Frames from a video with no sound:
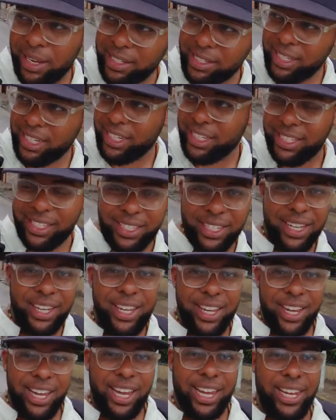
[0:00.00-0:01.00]
places
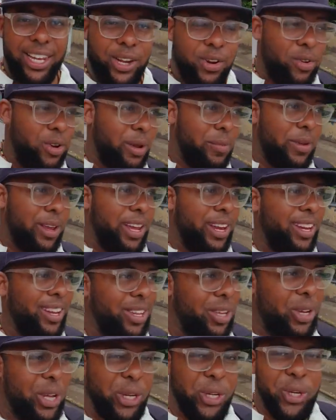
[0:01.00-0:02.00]
in the
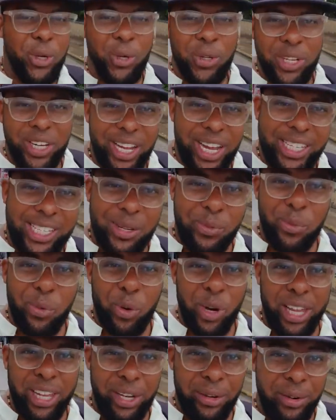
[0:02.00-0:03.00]
Caribbean, you can usually get some
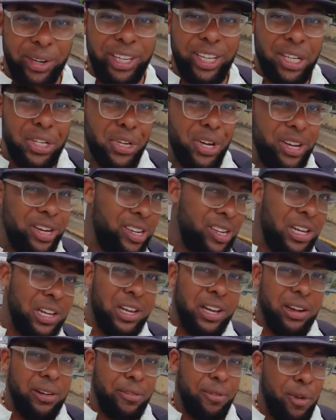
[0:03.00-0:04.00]
really, really good
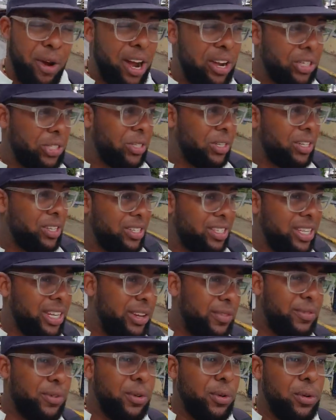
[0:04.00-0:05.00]
fresh
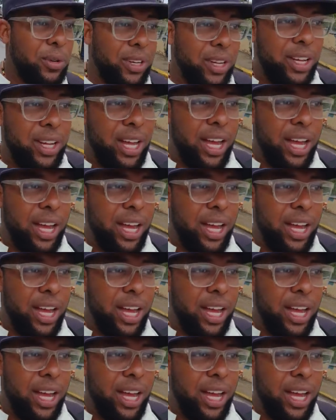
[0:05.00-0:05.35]
seafood.